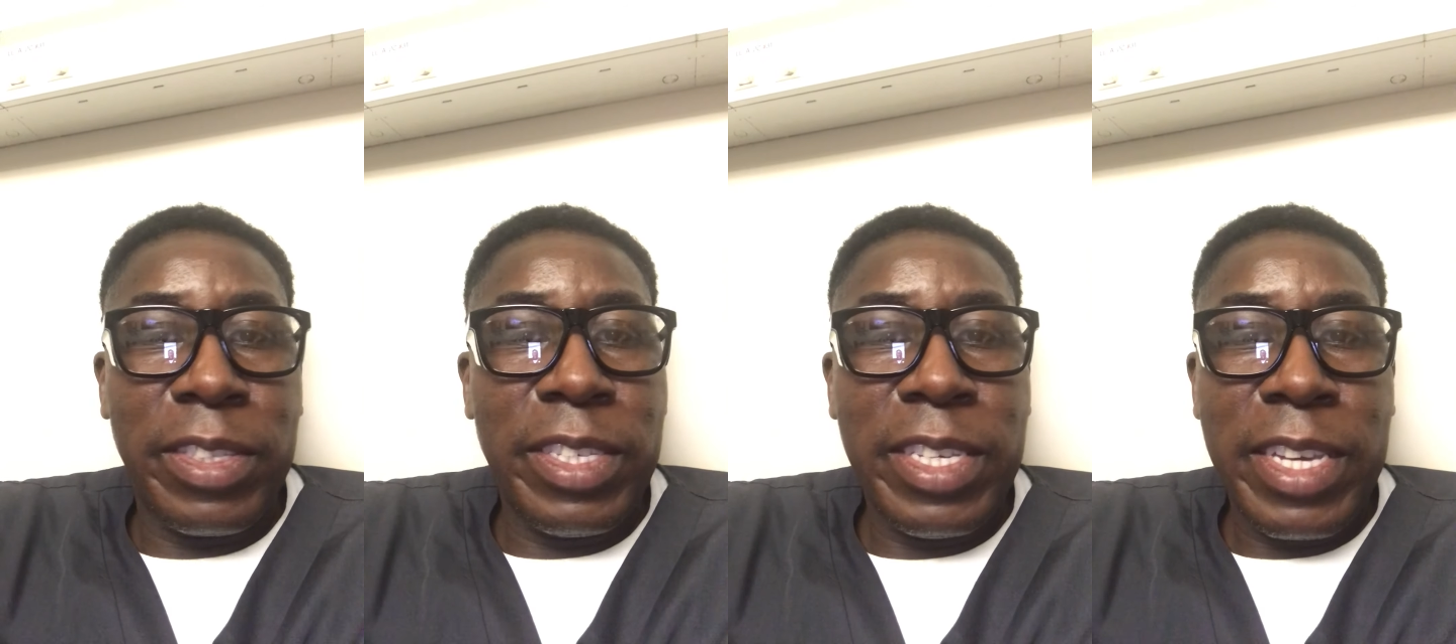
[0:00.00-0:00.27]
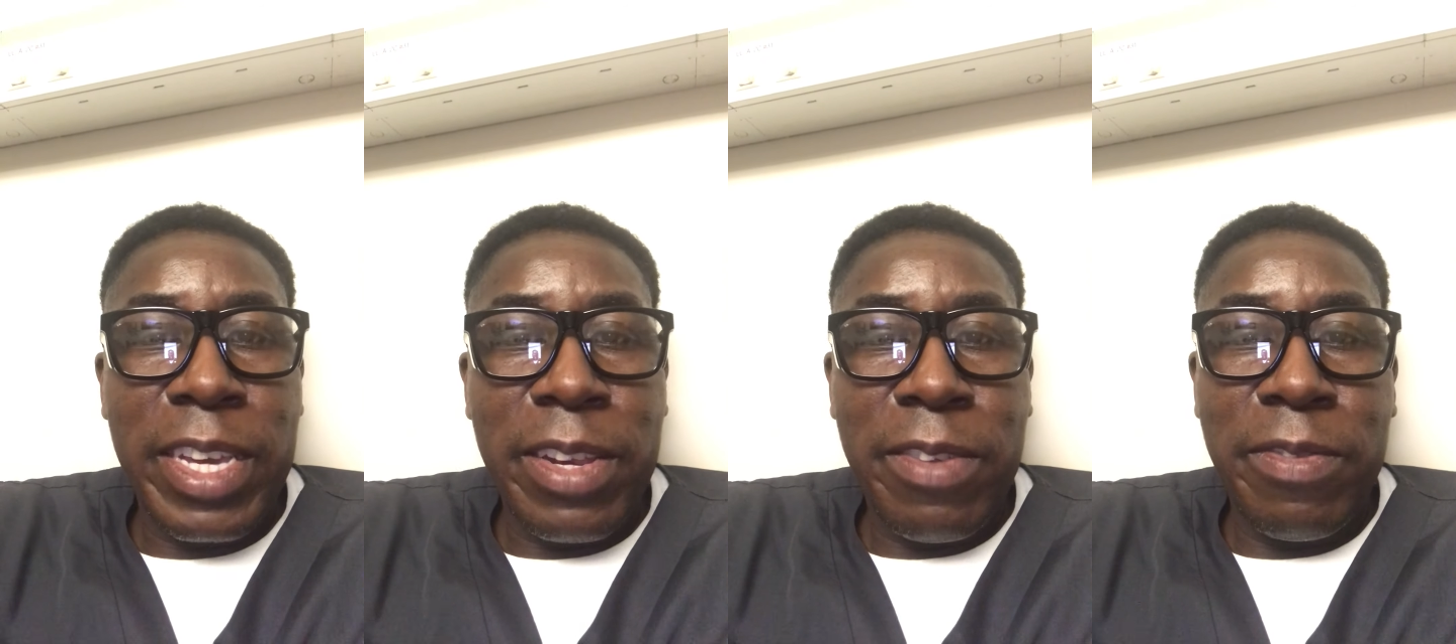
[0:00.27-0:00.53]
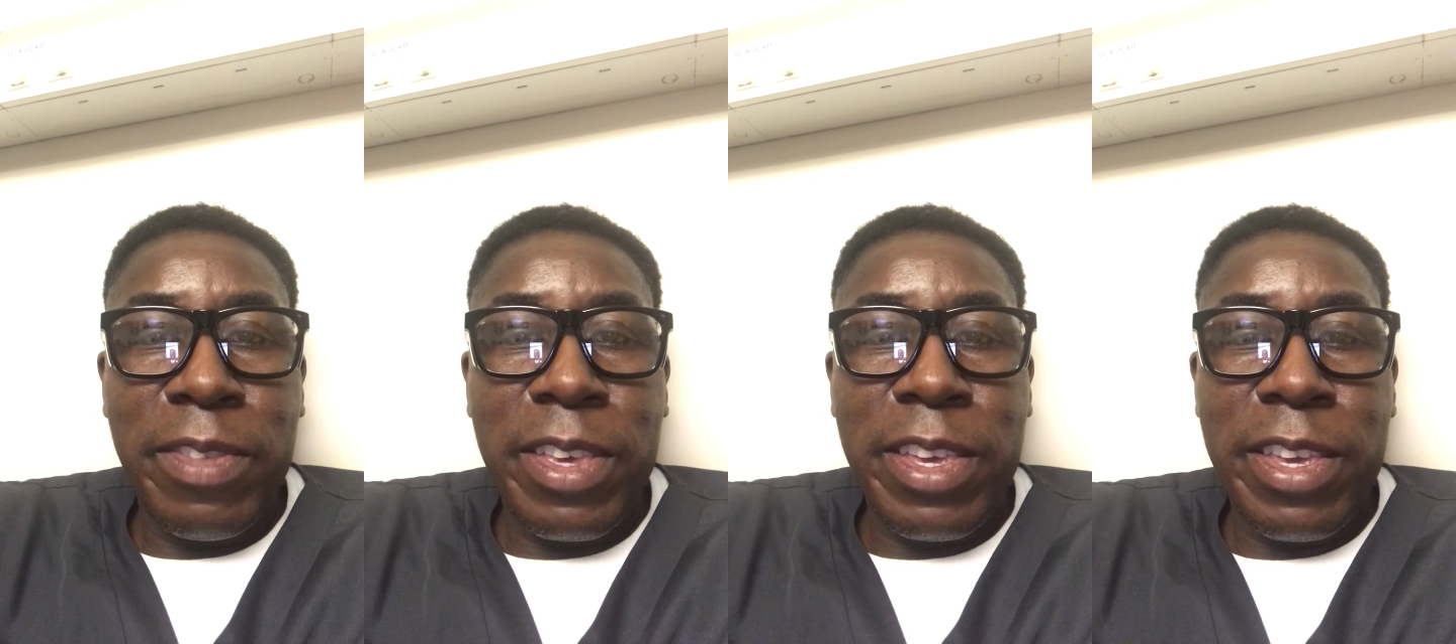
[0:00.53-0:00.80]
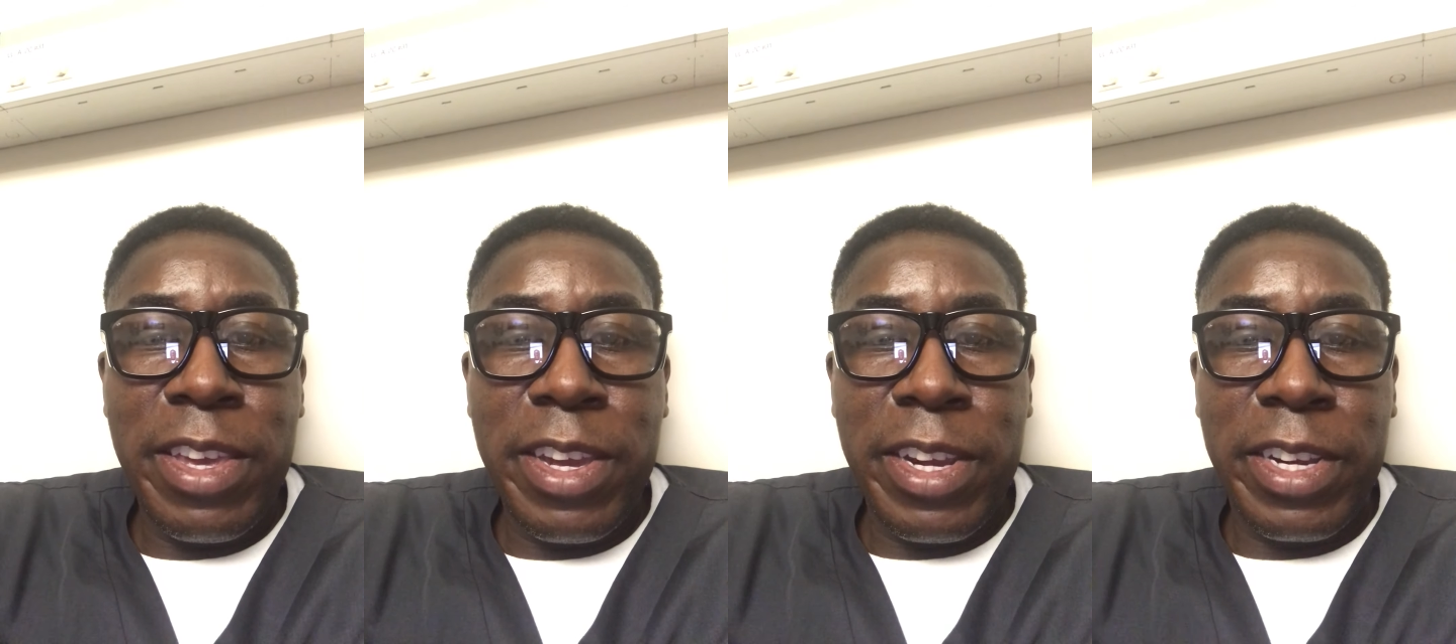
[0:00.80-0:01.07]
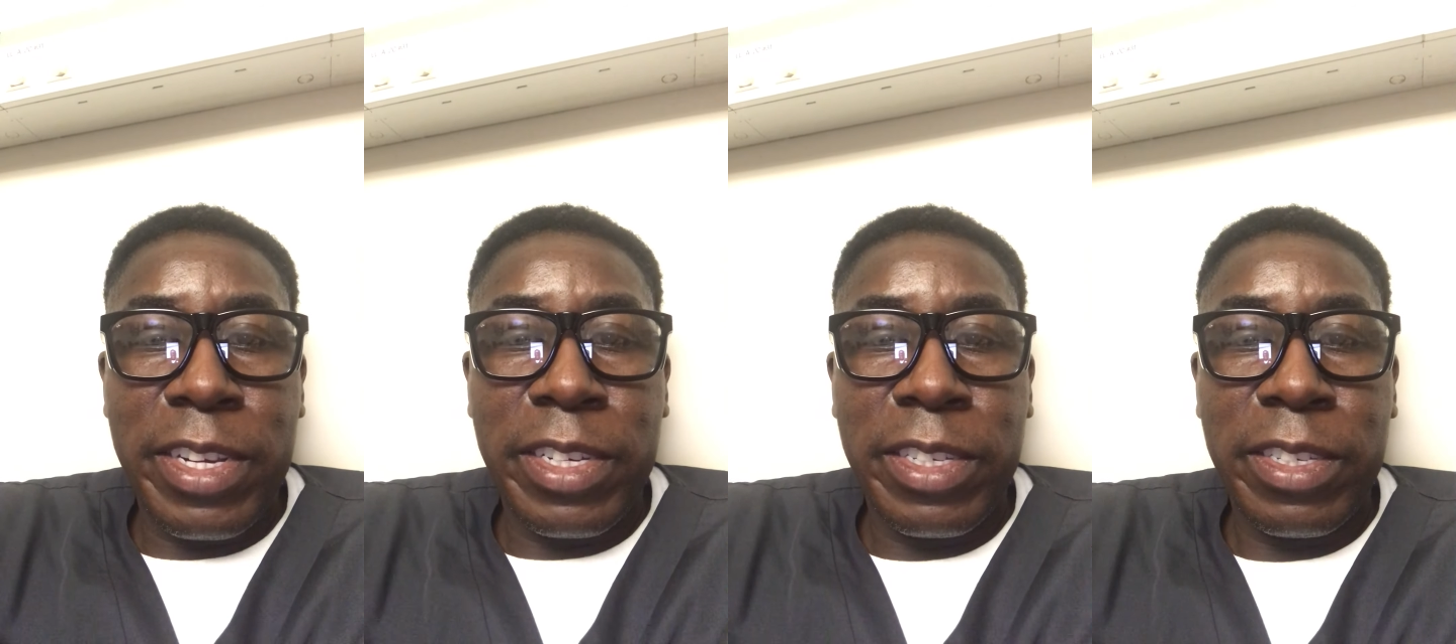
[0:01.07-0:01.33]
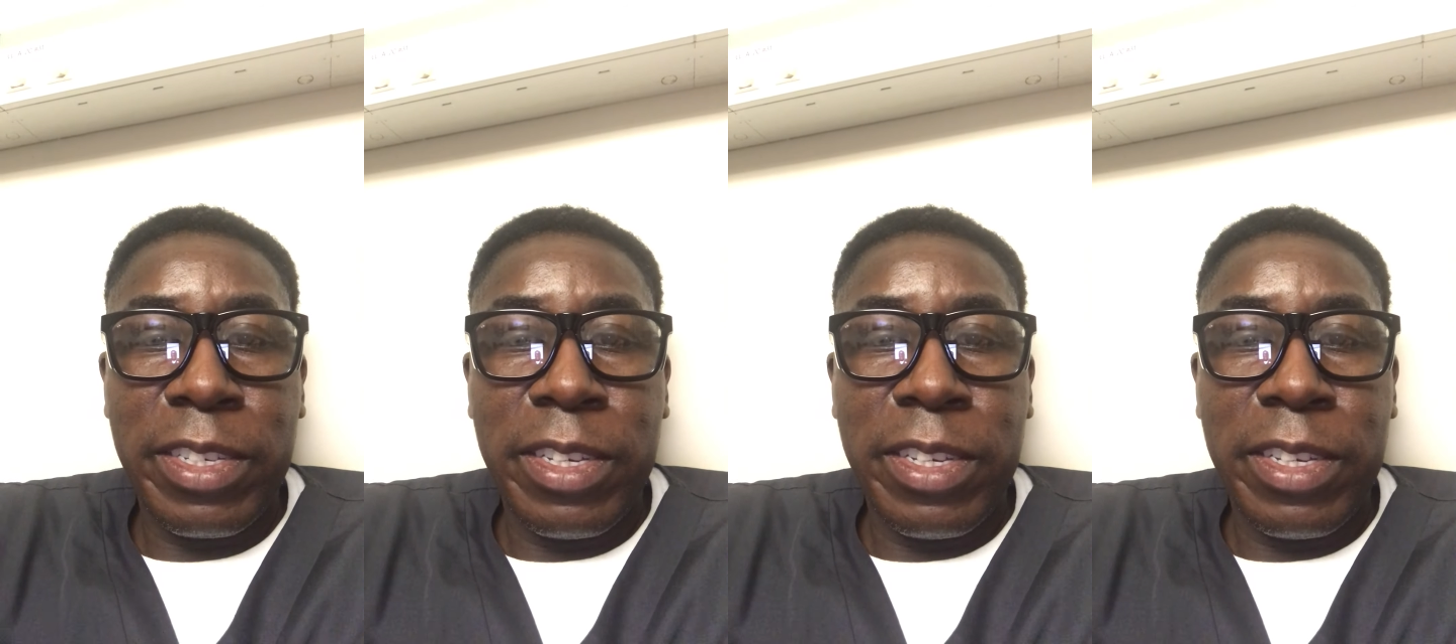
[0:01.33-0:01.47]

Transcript: the end of the year.